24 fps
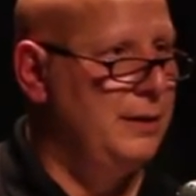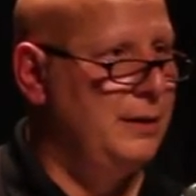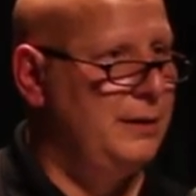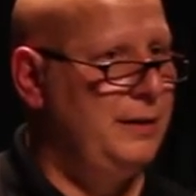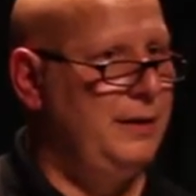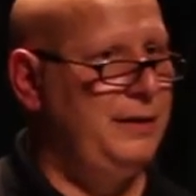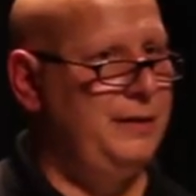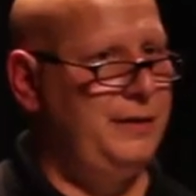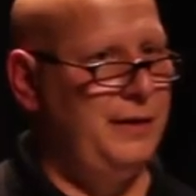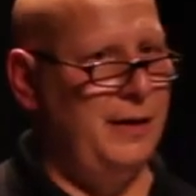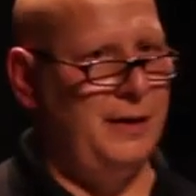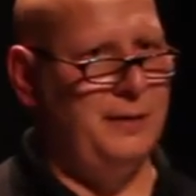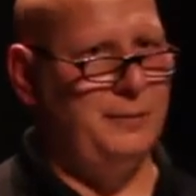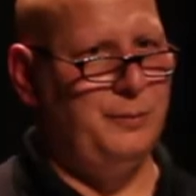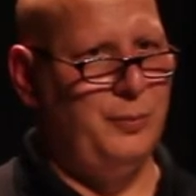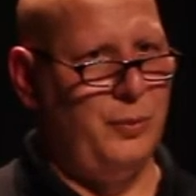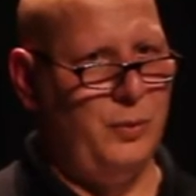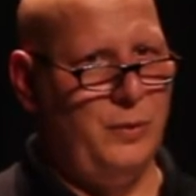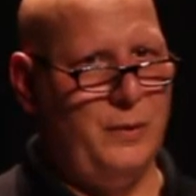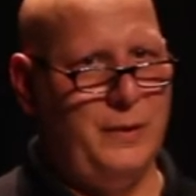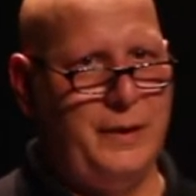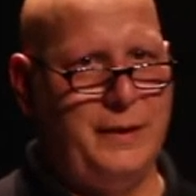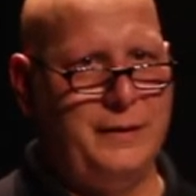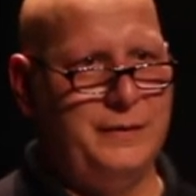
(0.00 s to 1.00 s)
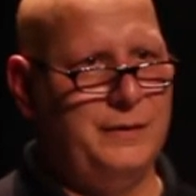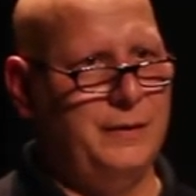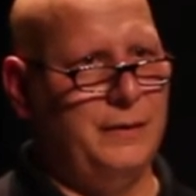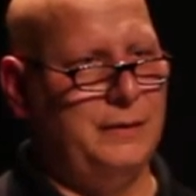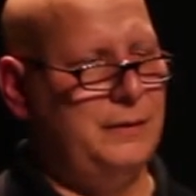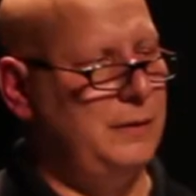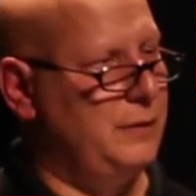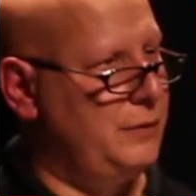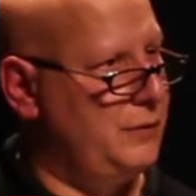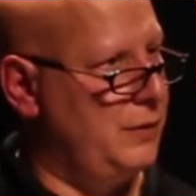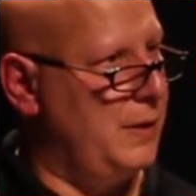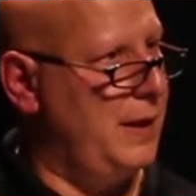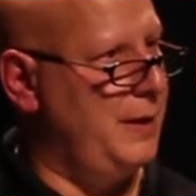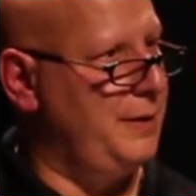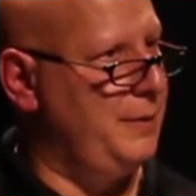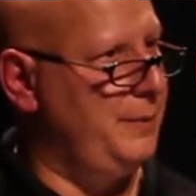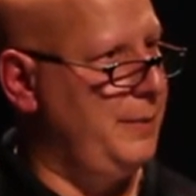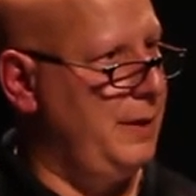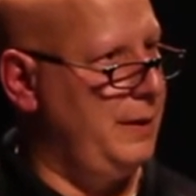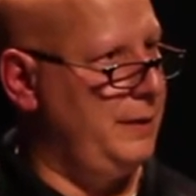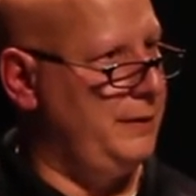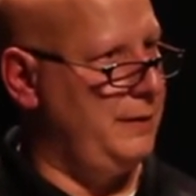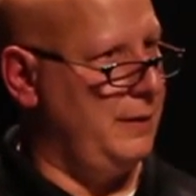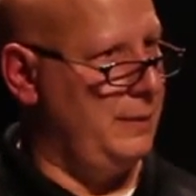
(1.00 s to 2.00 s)
these young boys and to try to
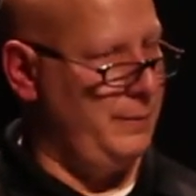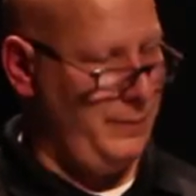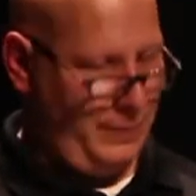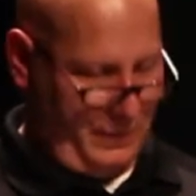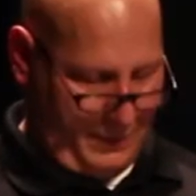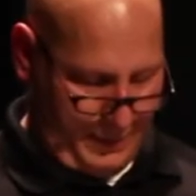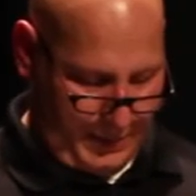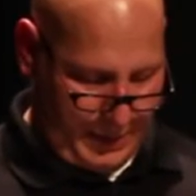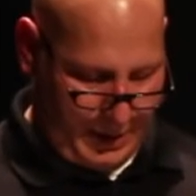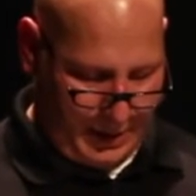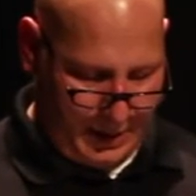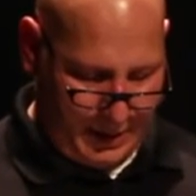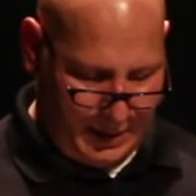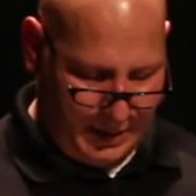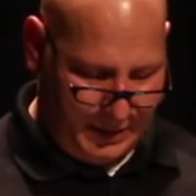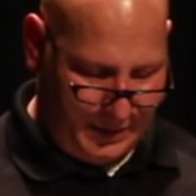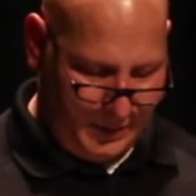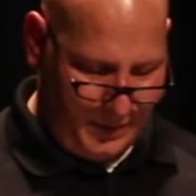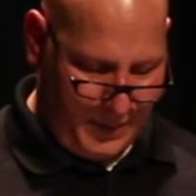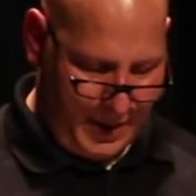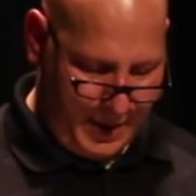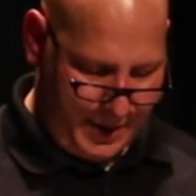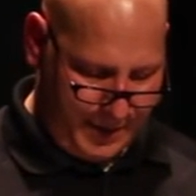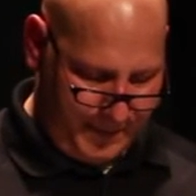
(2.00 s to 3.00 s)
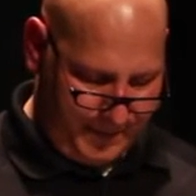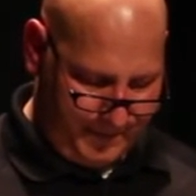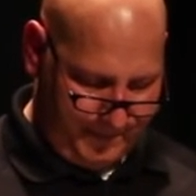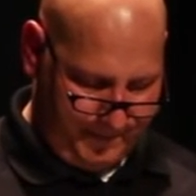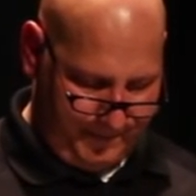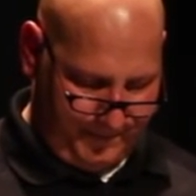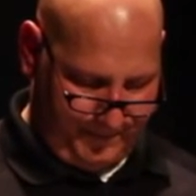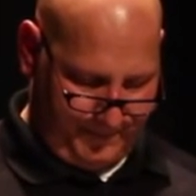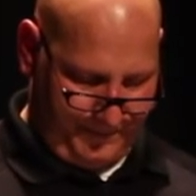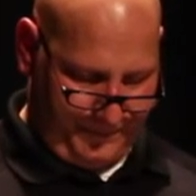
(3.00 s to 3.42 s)
make them into men.